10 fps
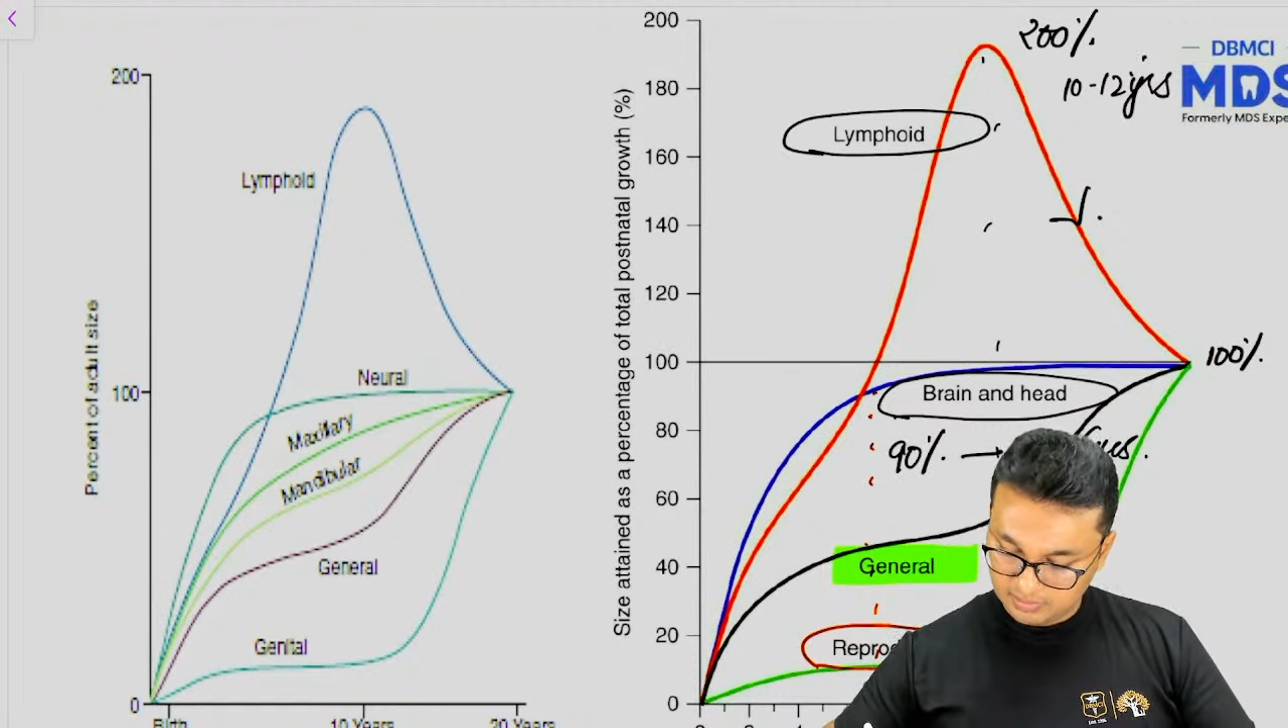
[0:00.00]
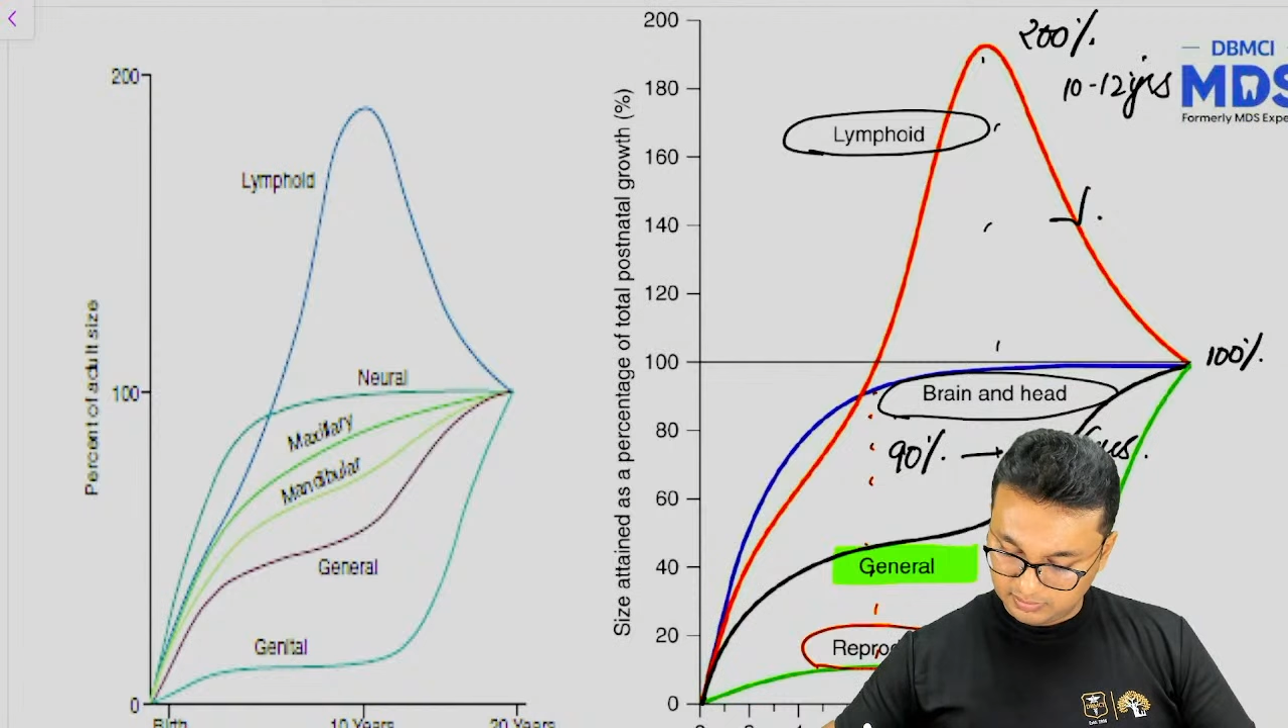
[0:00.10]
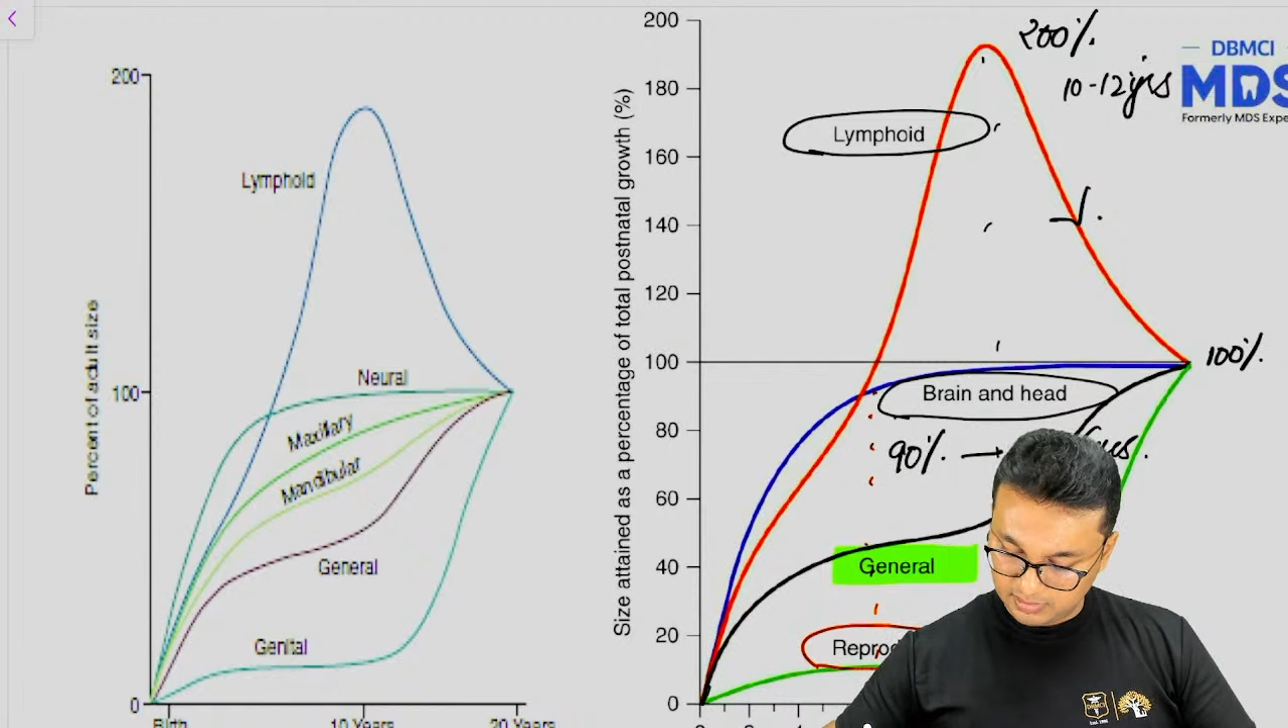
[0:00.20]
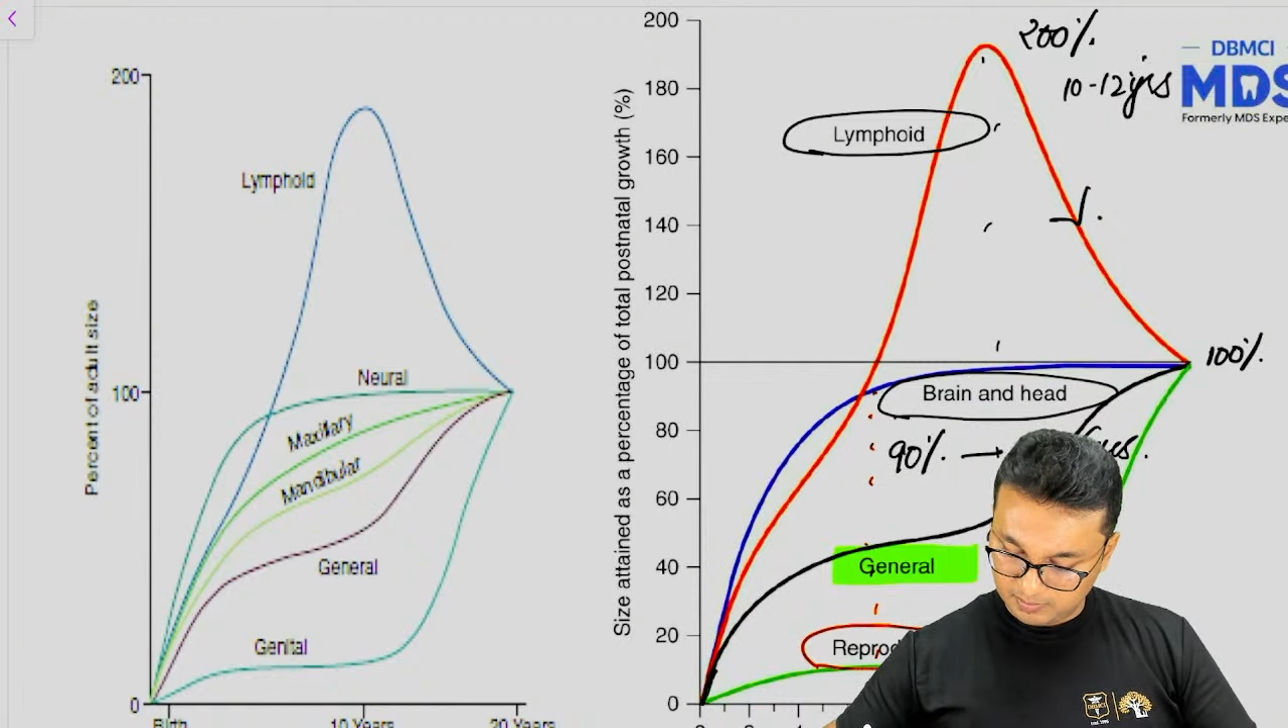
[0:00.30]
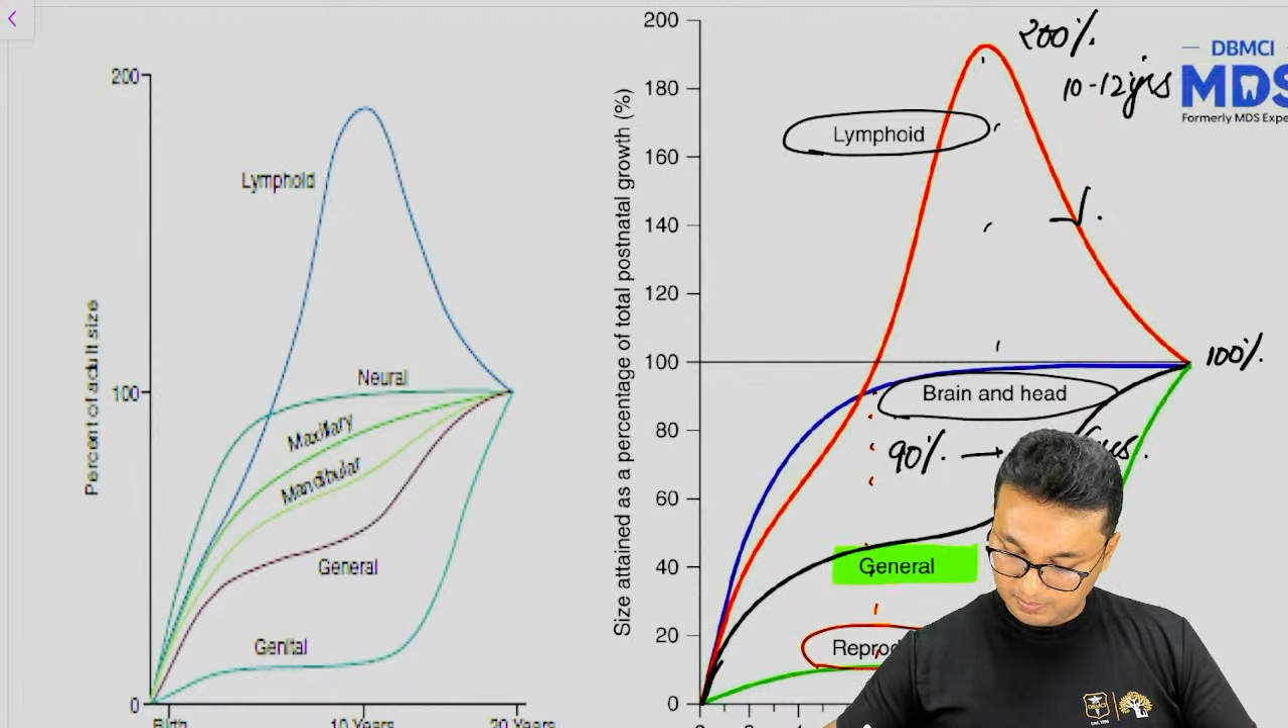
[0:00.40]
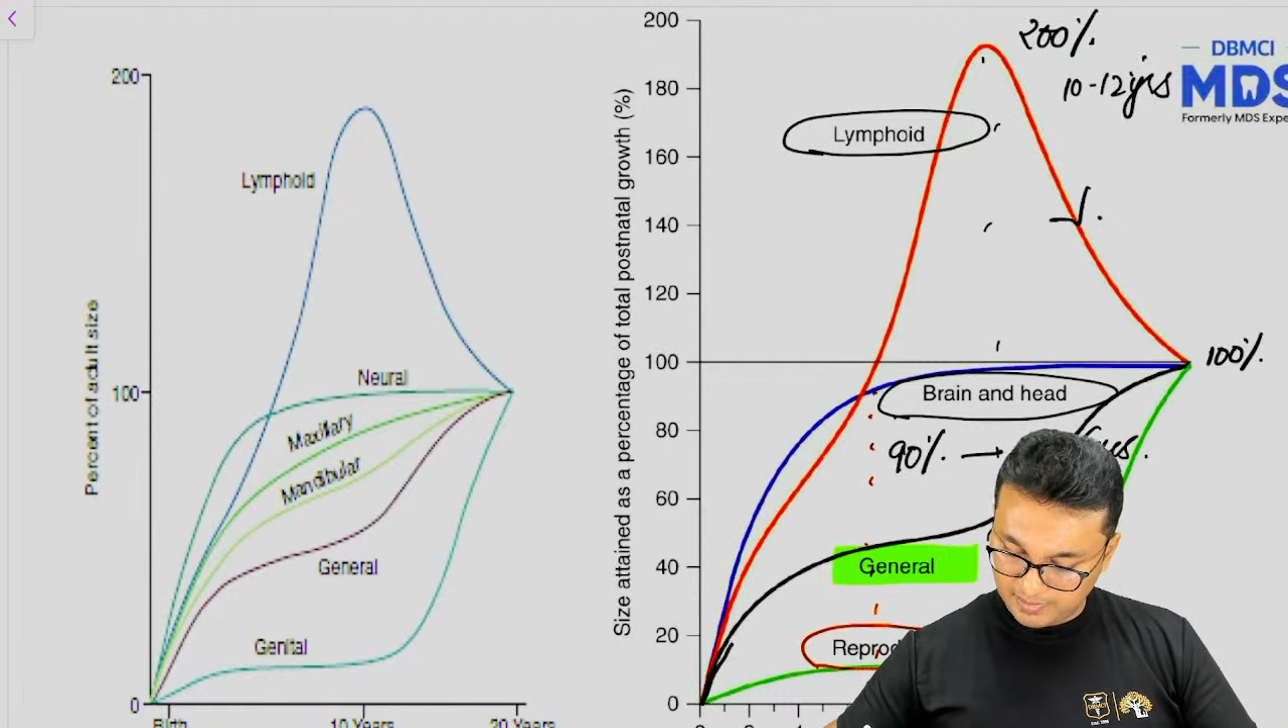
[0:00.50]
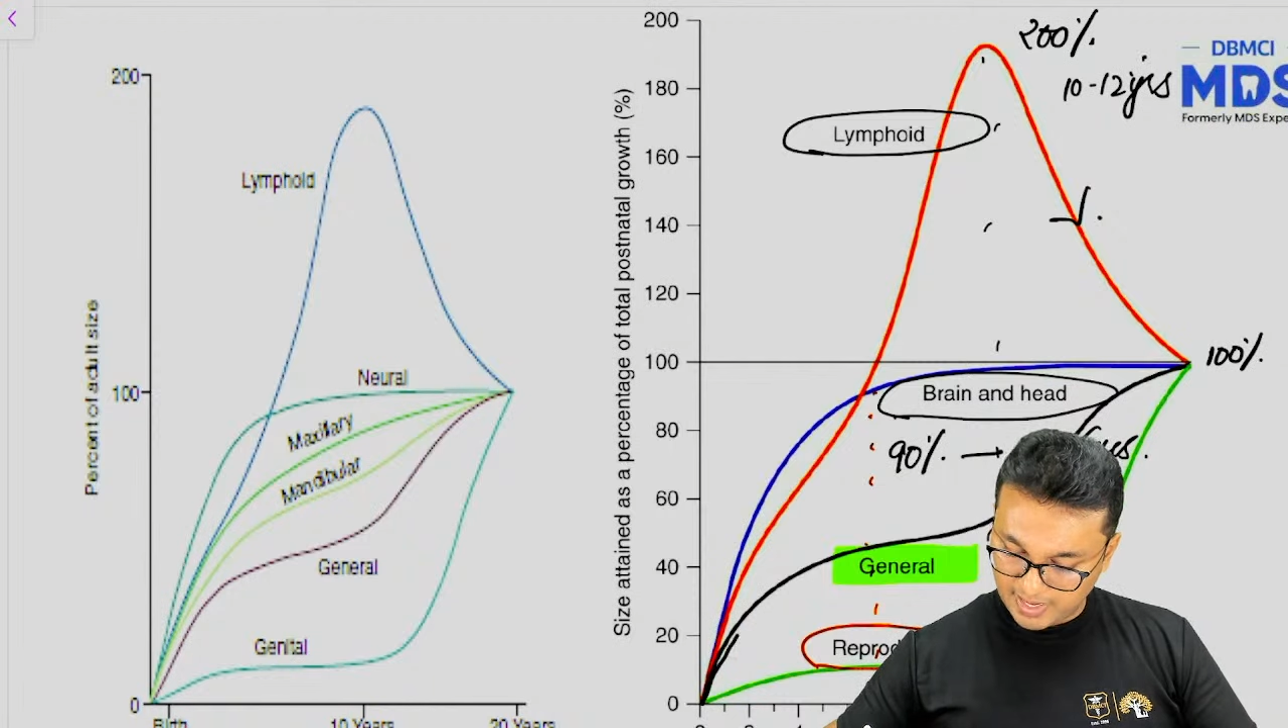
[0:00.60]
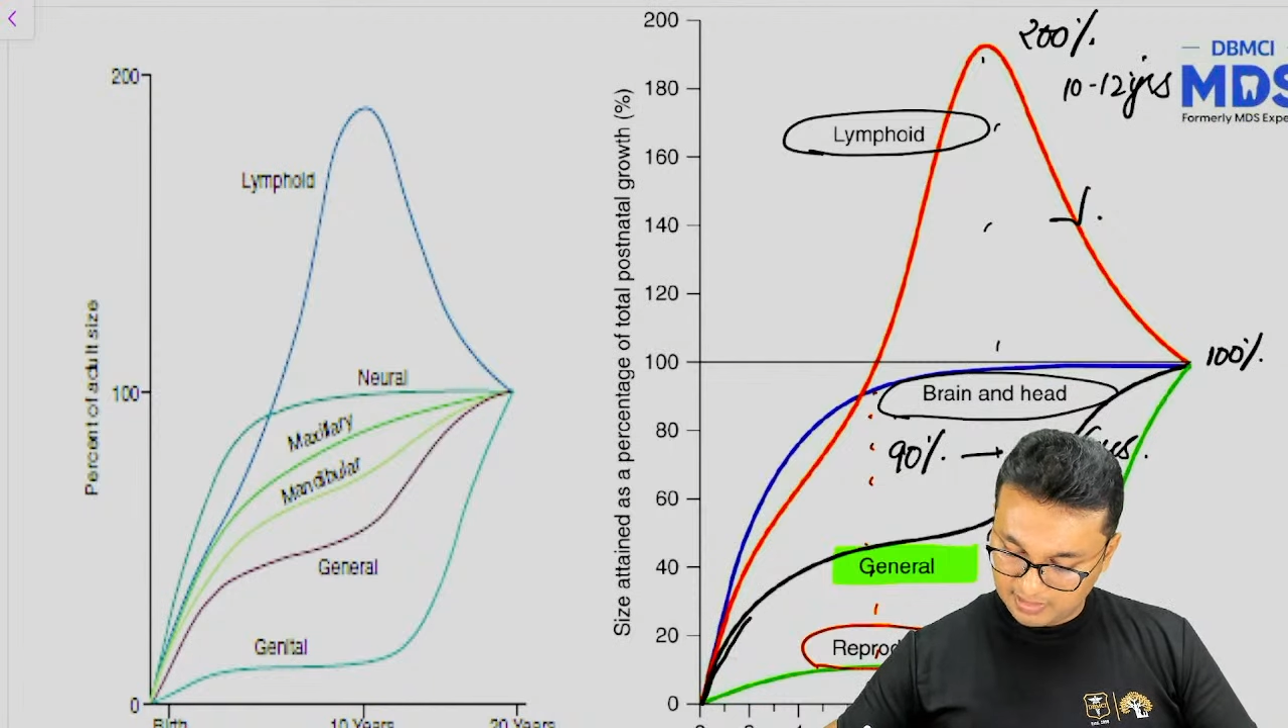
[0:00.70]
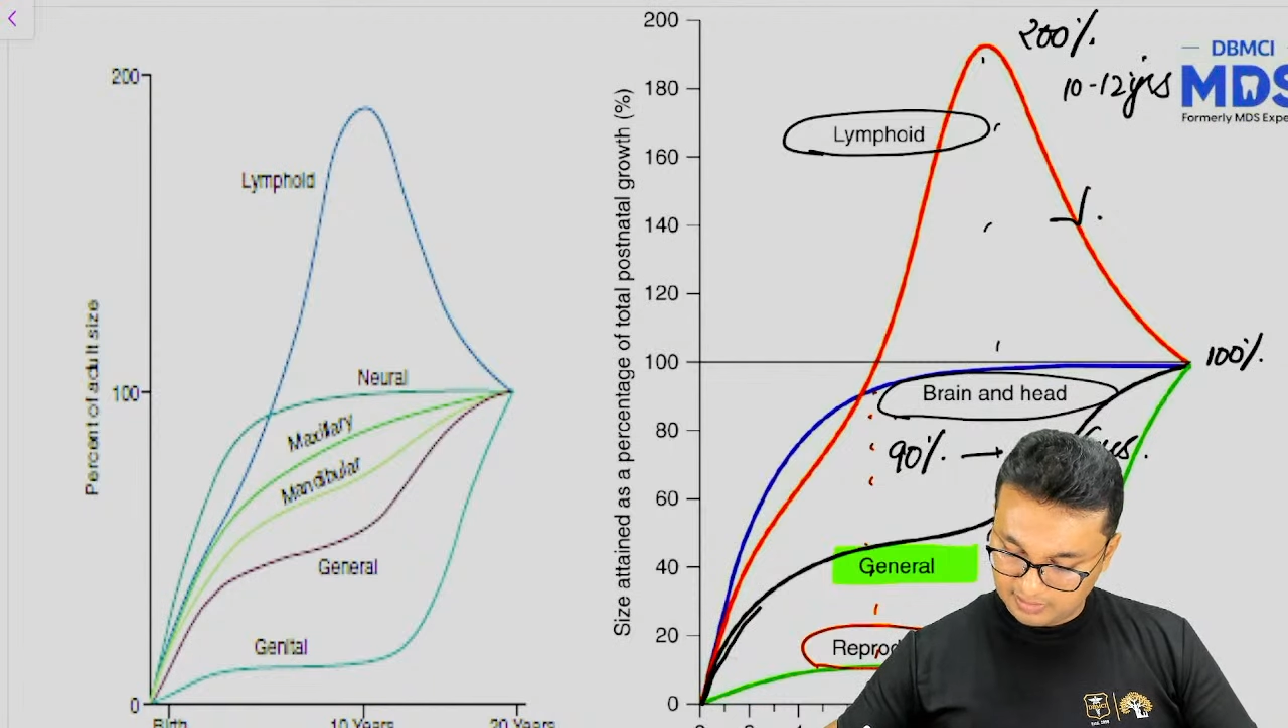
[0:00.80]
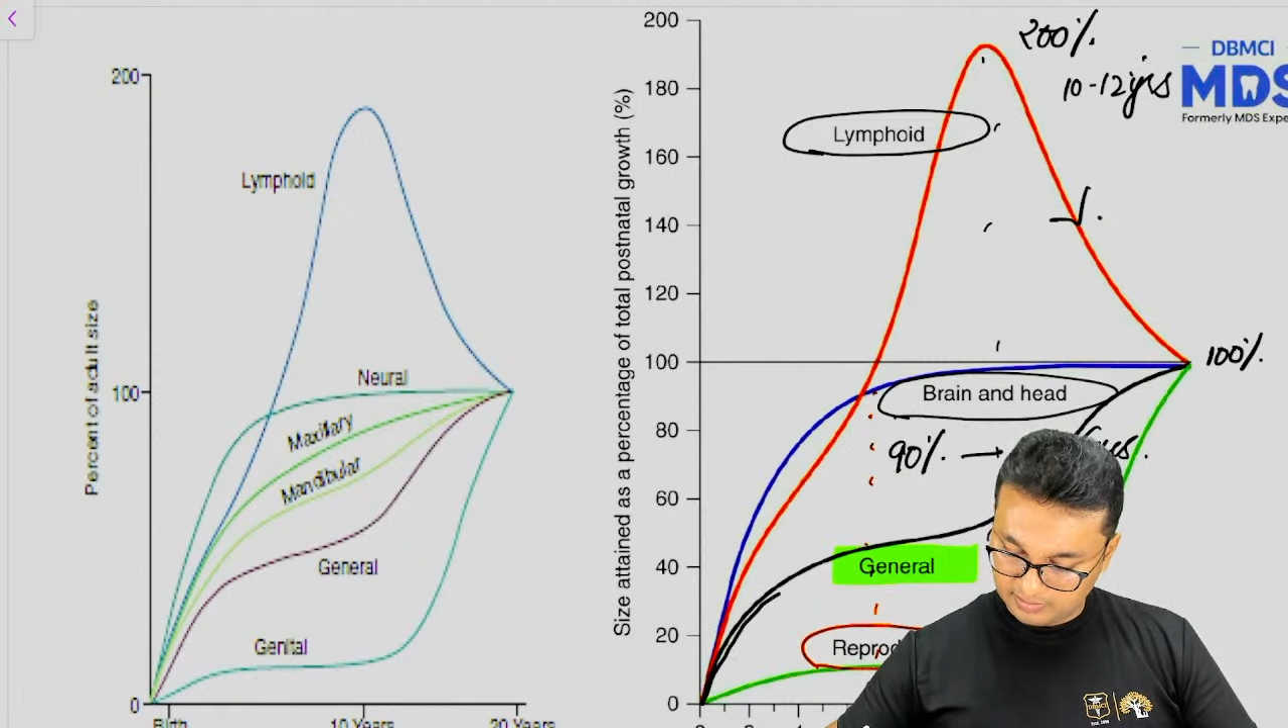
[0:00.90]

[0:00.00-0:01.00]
the black